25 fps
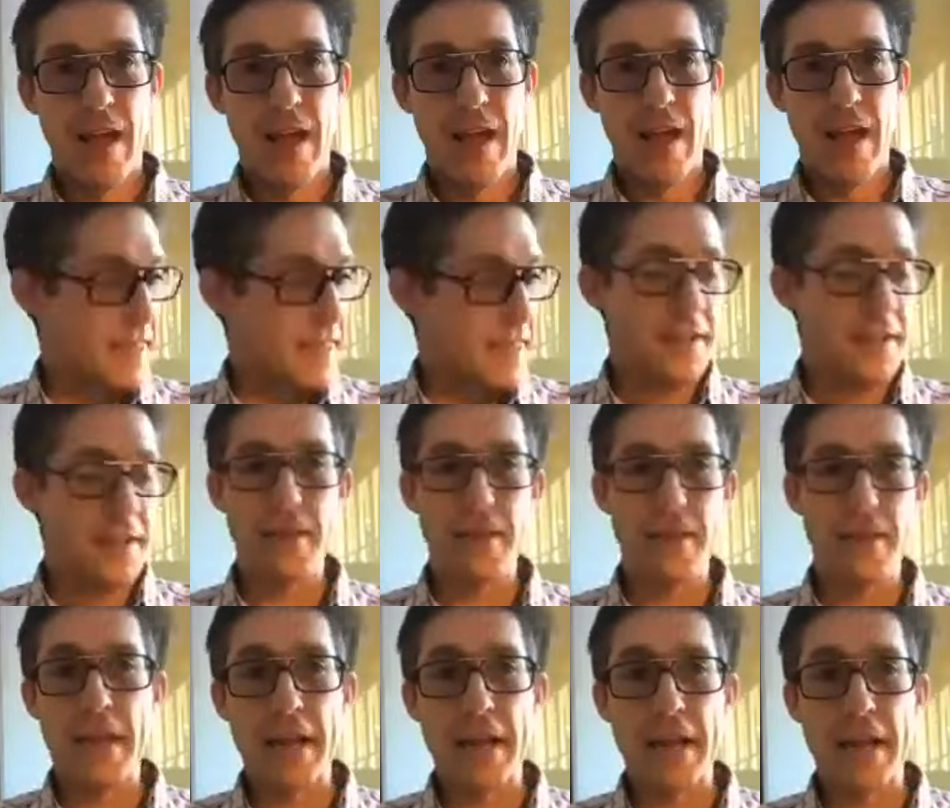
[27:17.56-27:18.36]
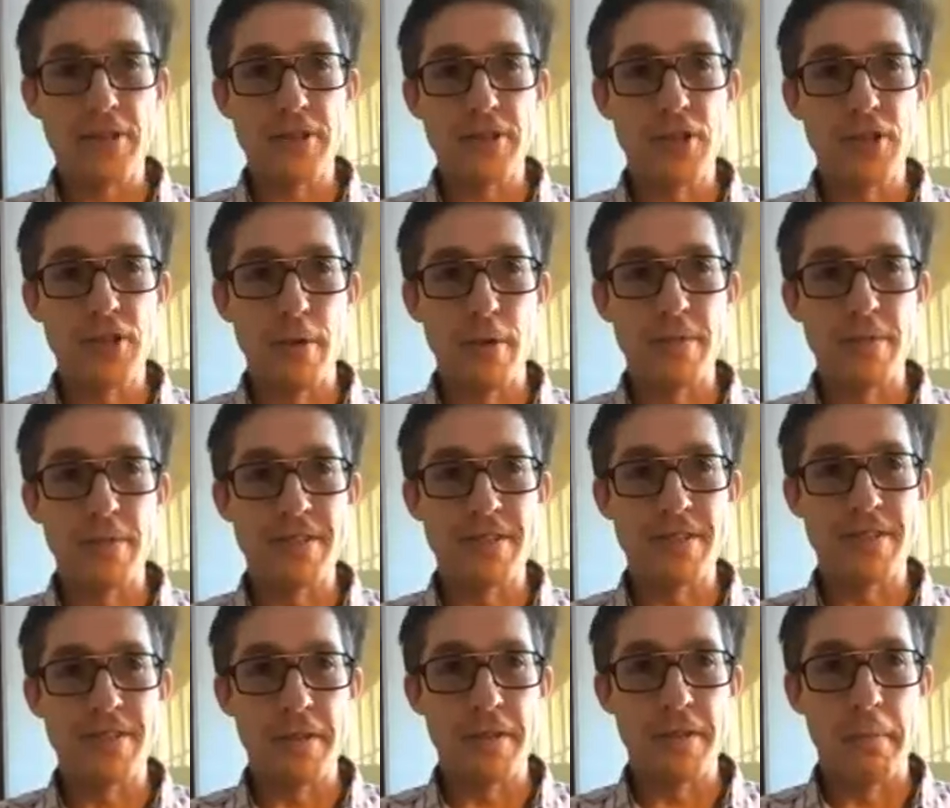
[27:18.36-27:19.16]
Getting the job is just
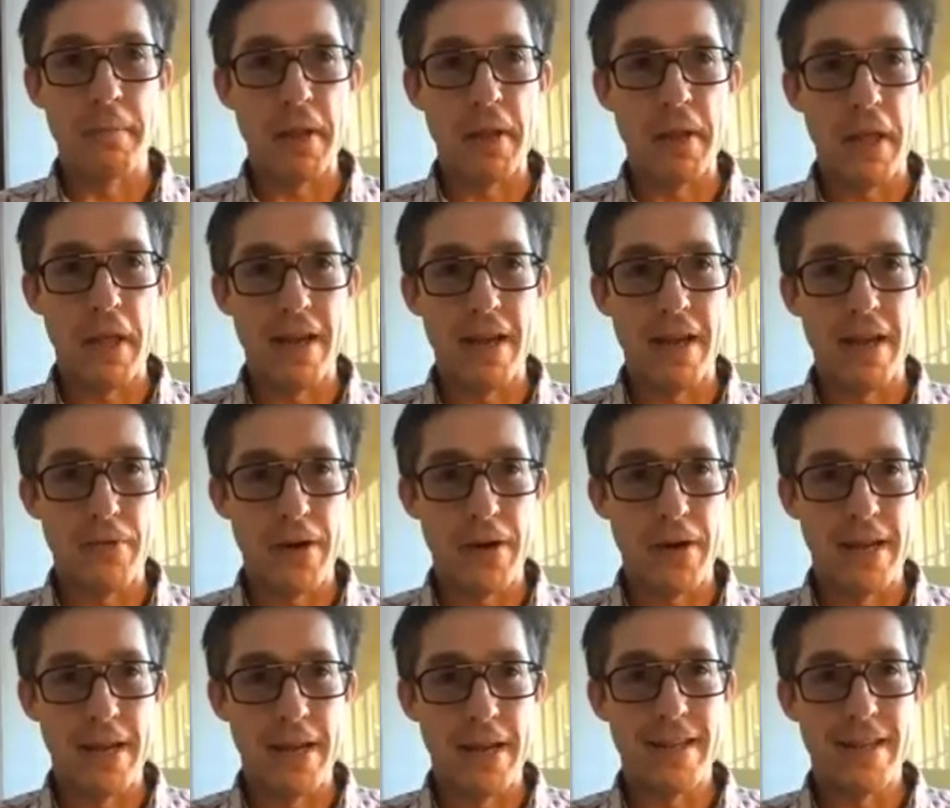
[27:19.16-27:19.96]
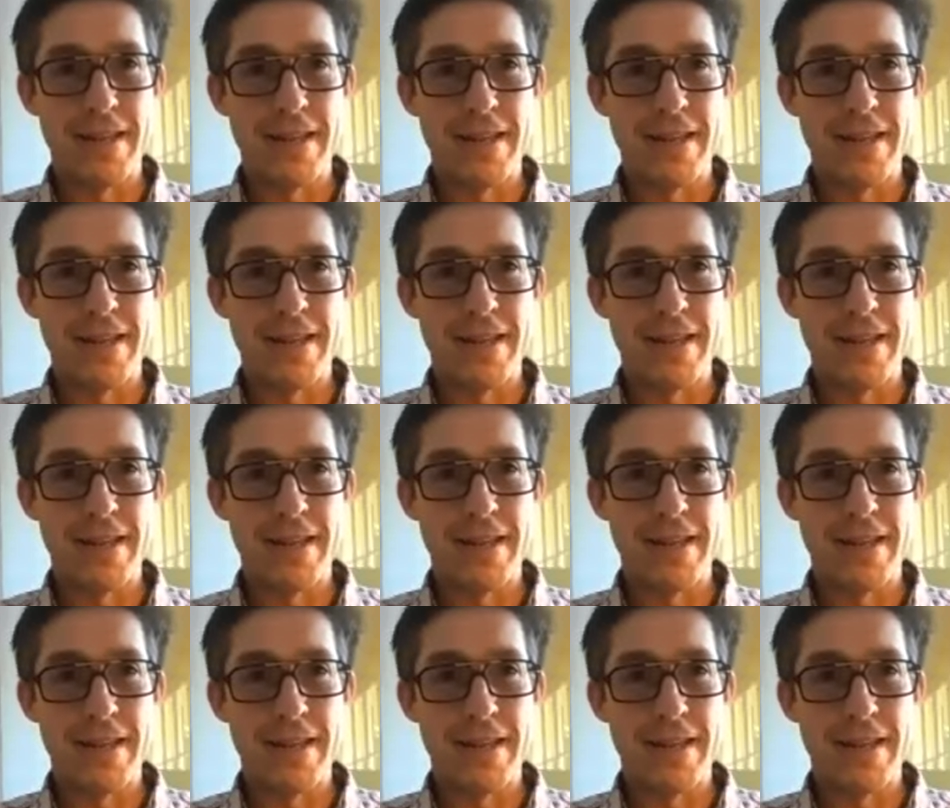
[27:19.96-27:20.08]
the beginning, really.